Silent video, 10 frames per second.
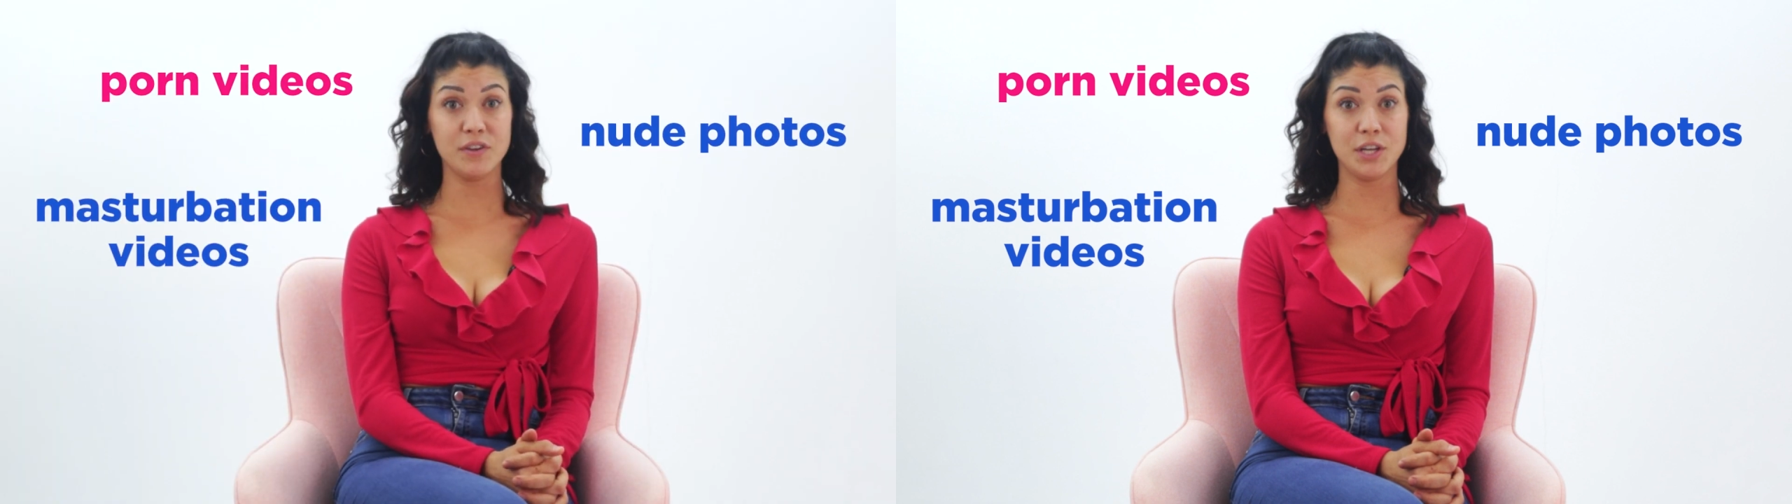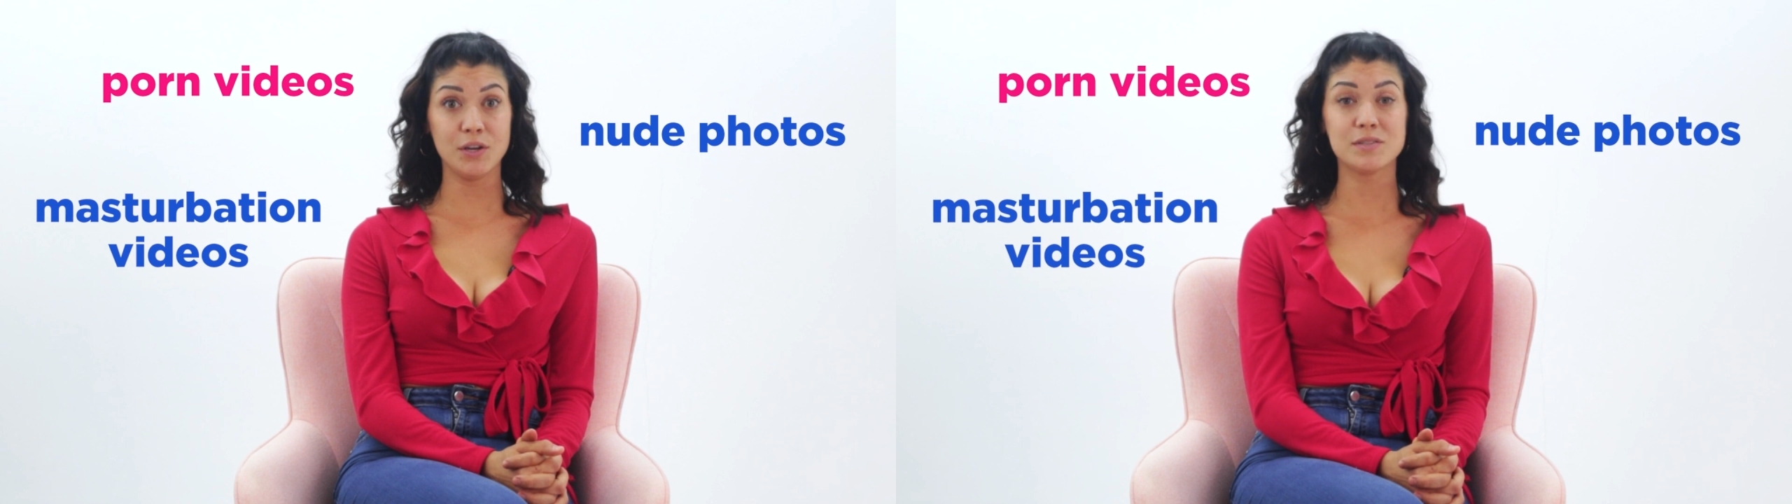
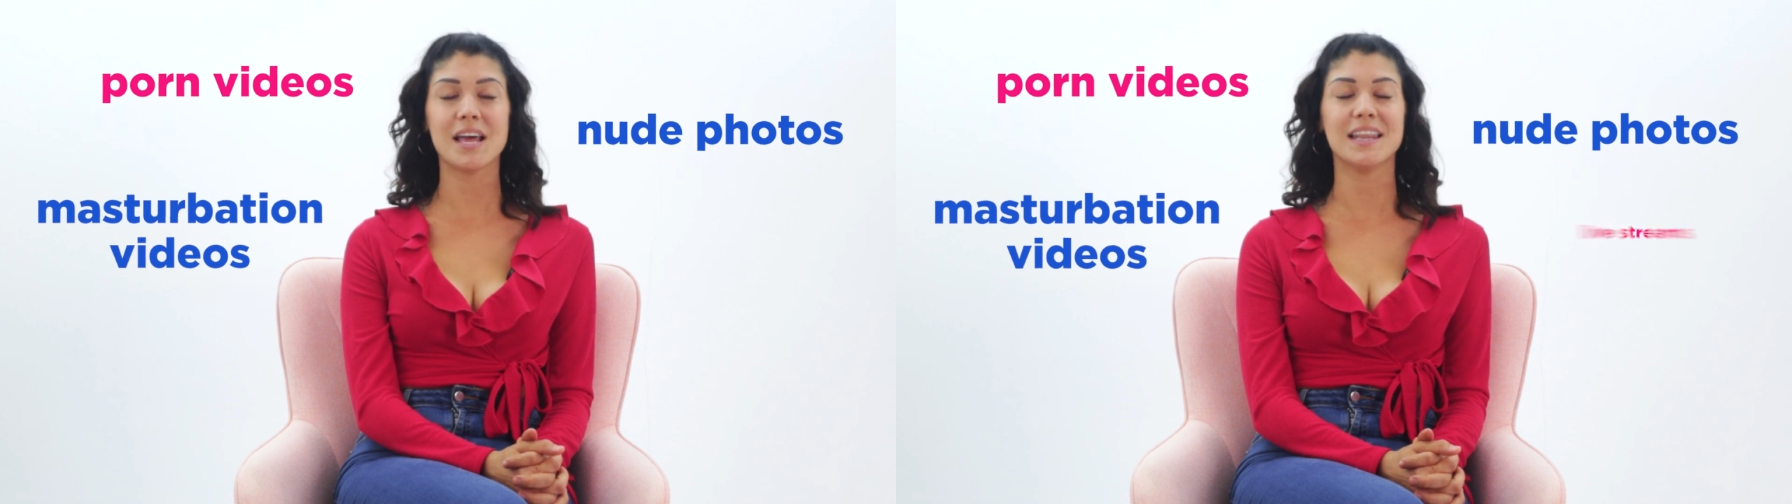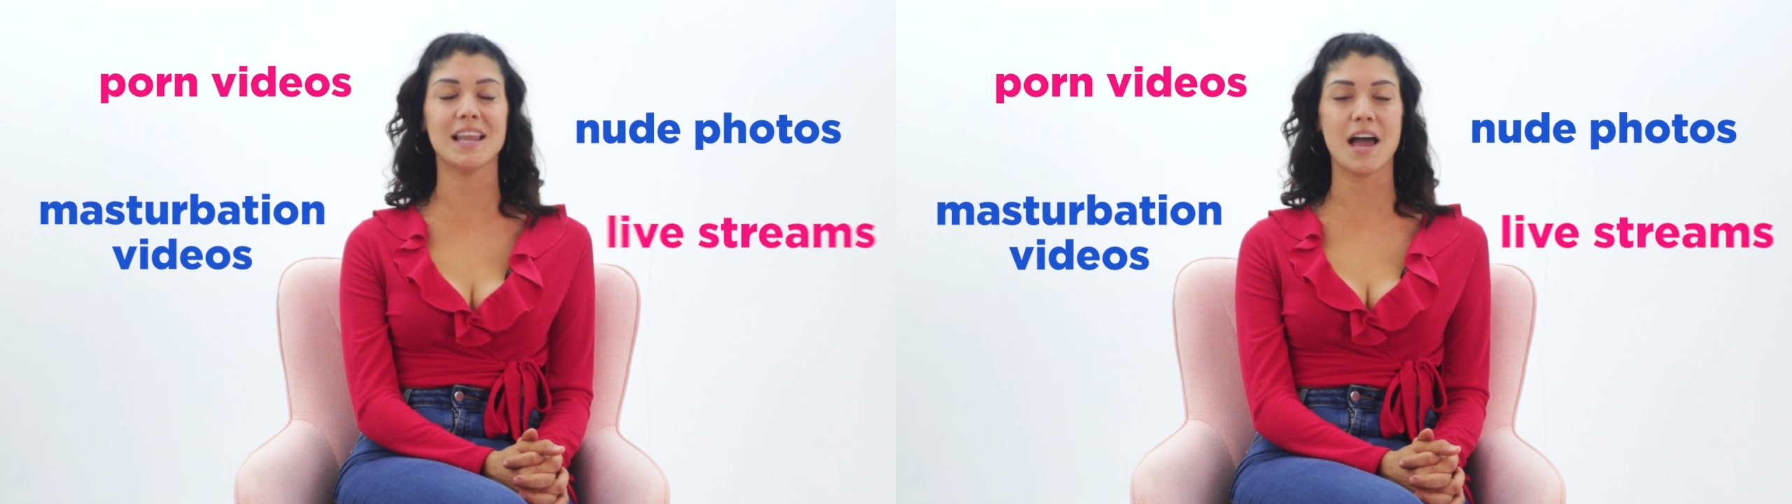videos
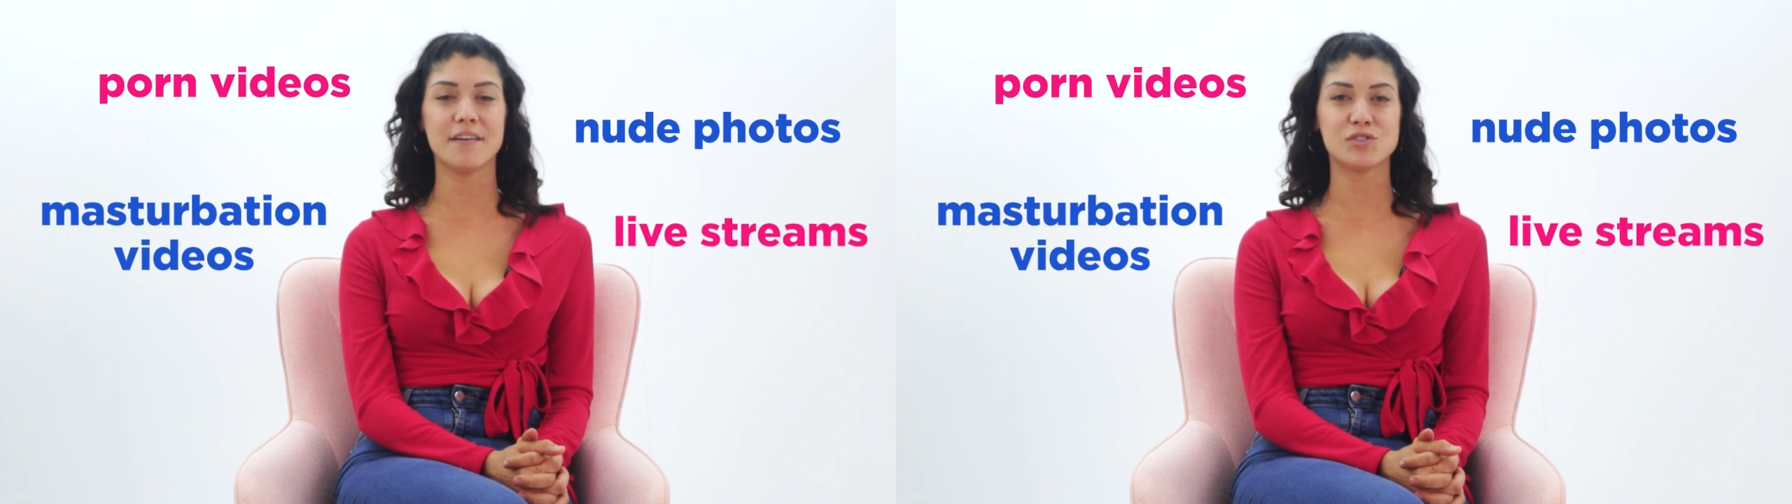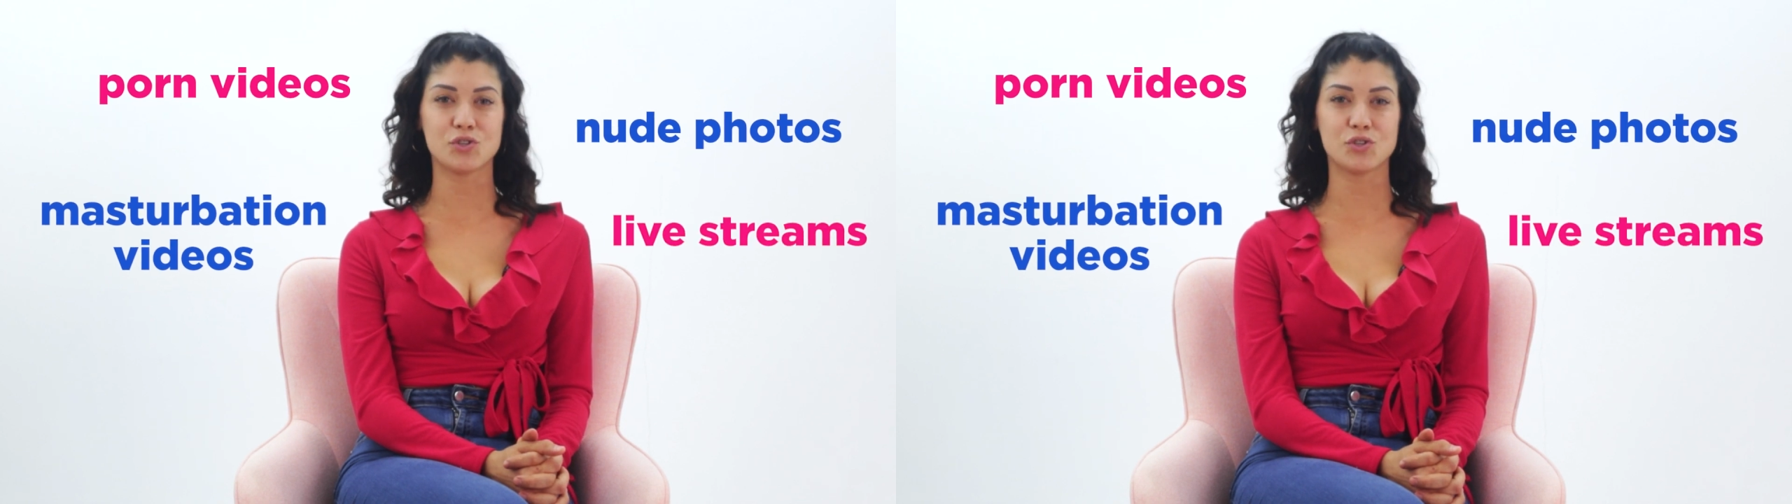and live